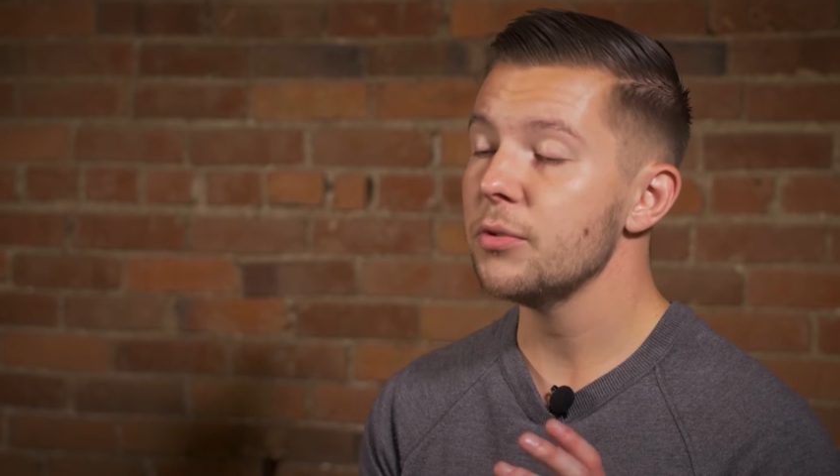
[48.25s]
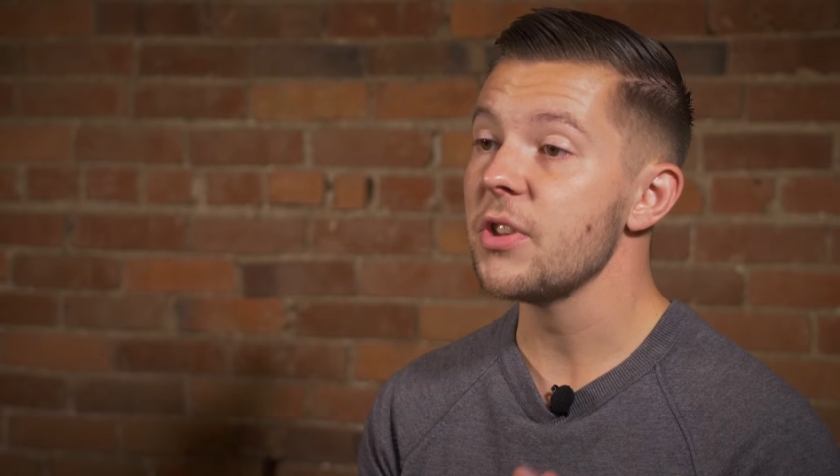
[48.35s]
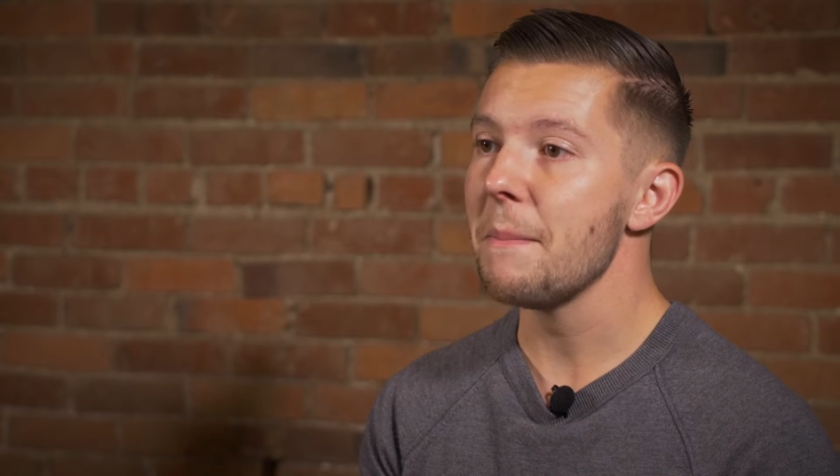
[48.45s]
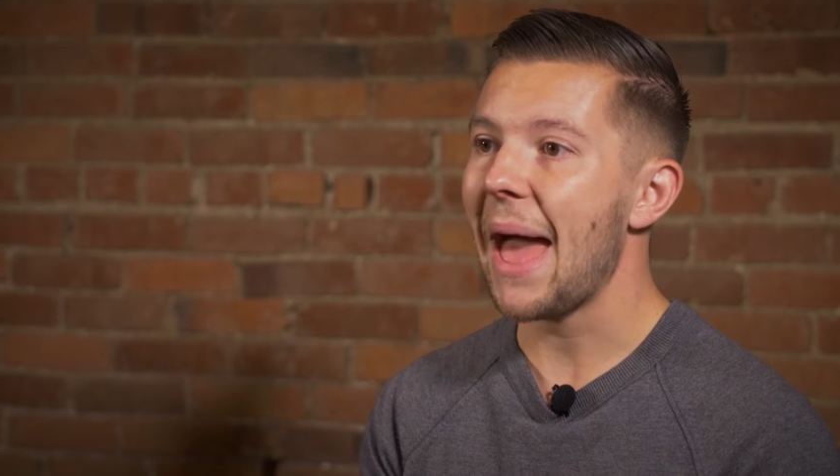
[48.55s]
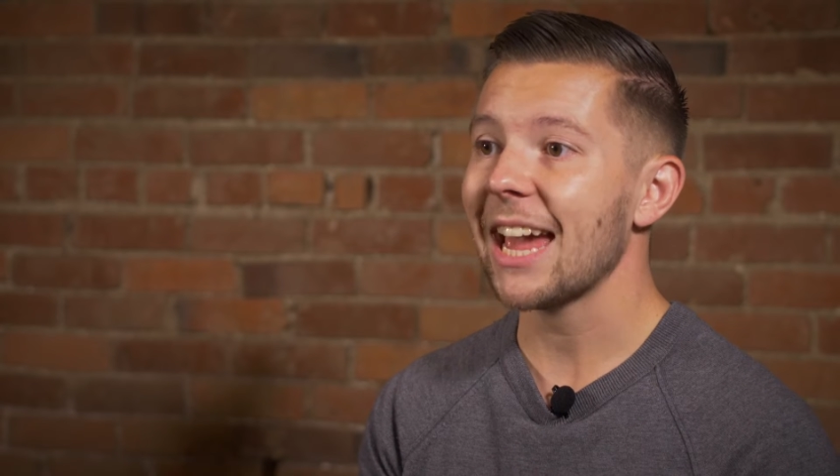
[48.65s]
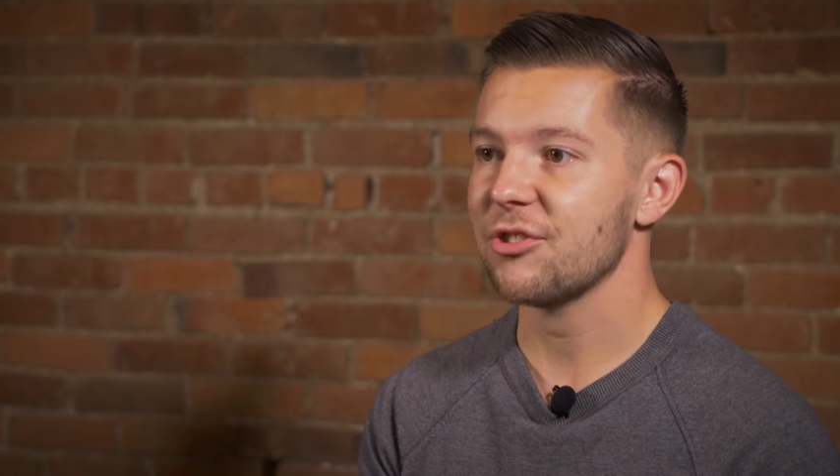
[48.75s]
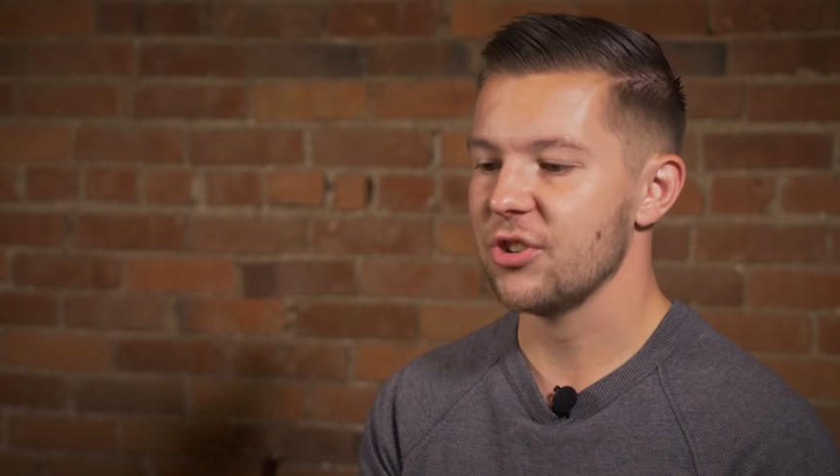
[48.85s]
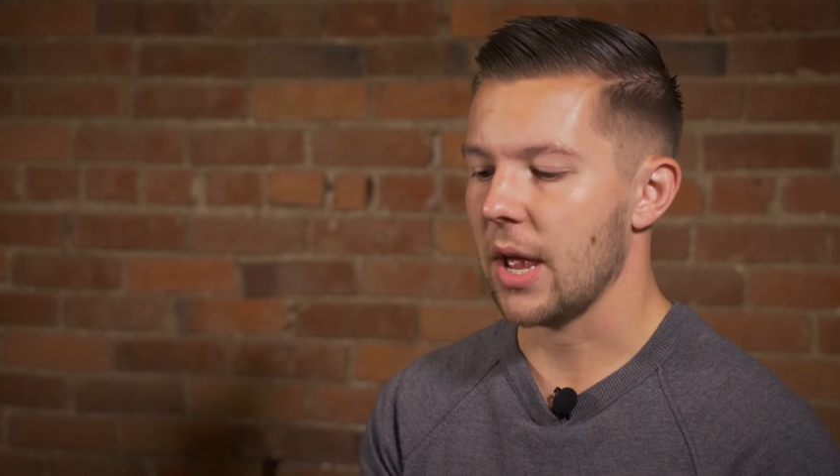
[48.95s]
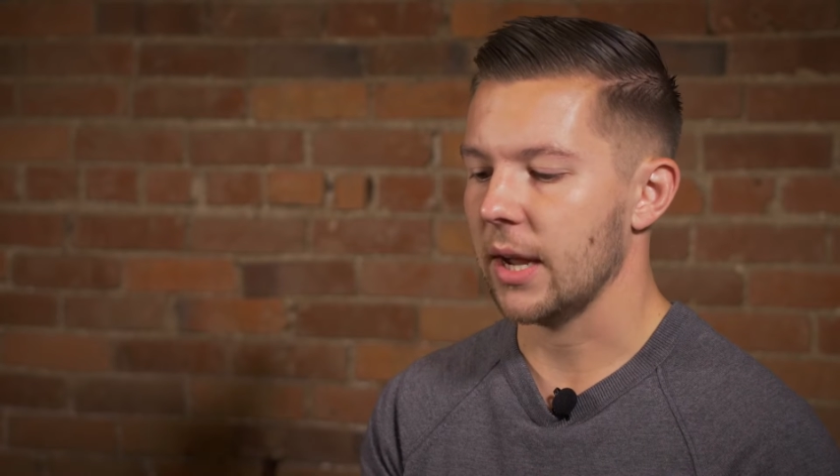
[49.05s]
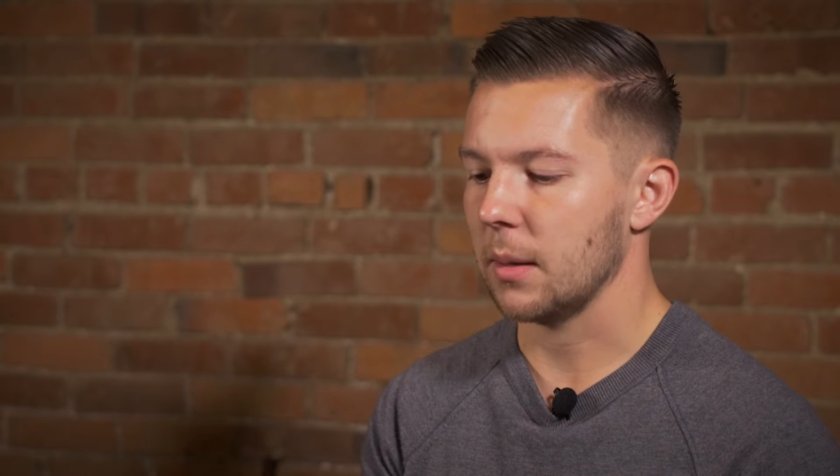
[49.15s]
some
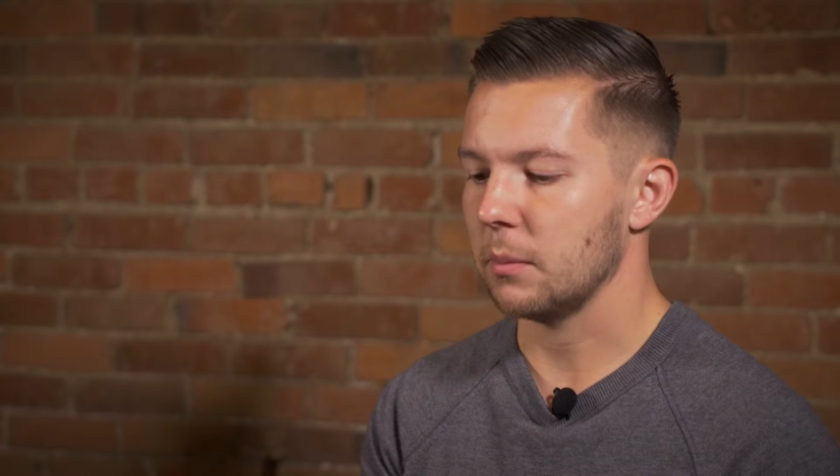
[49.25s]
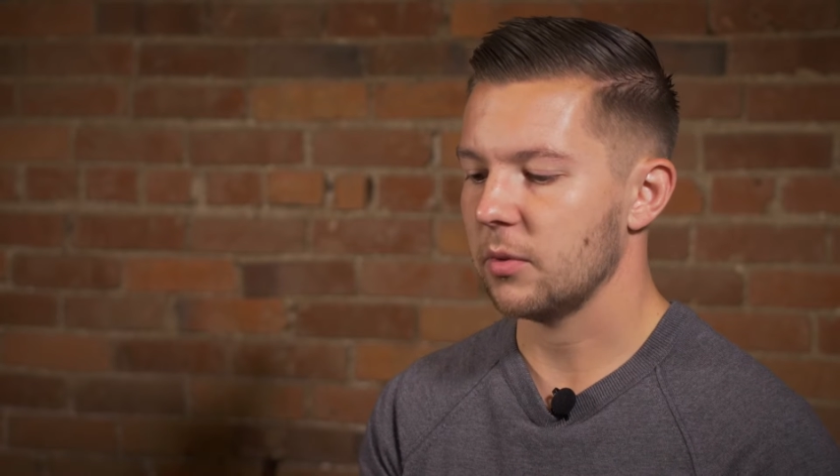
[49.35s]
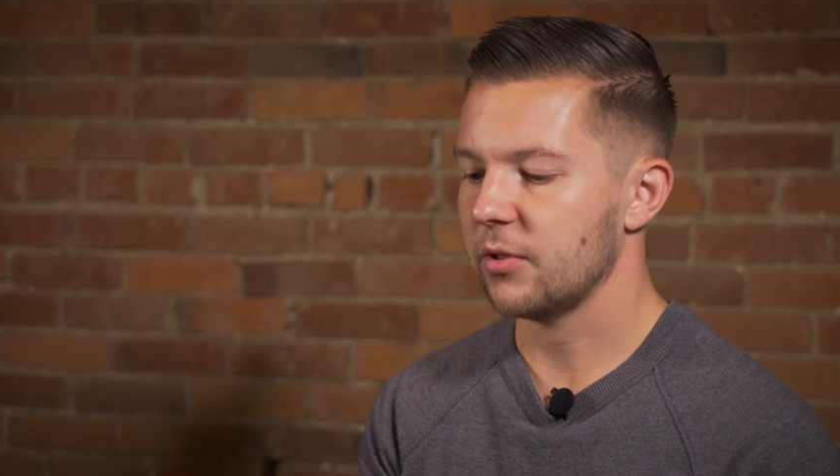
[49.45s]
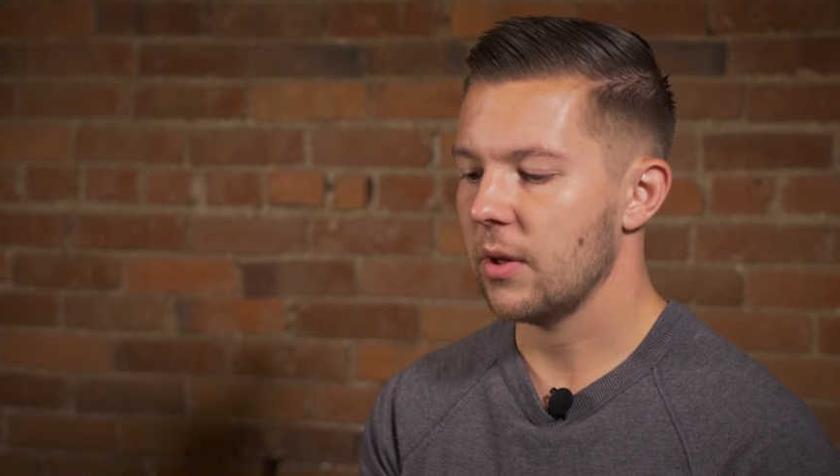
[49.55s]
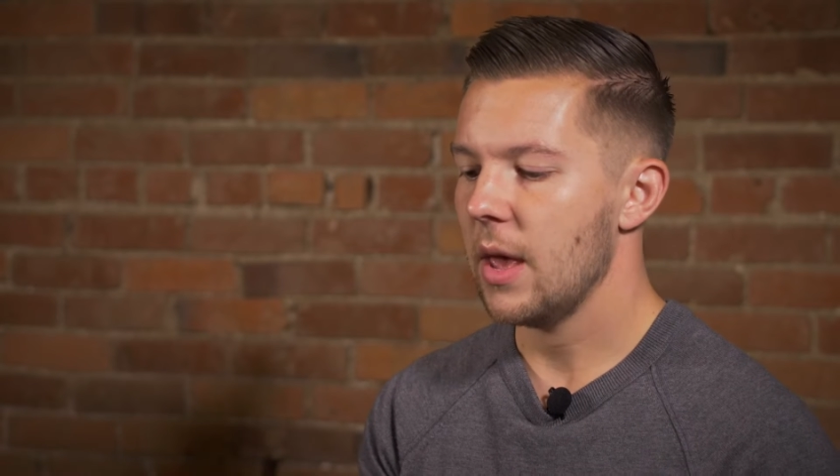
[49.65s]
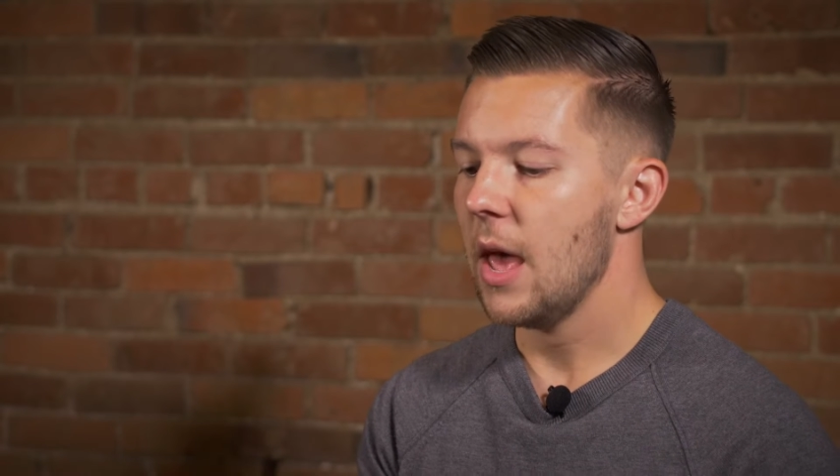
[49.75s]
action items.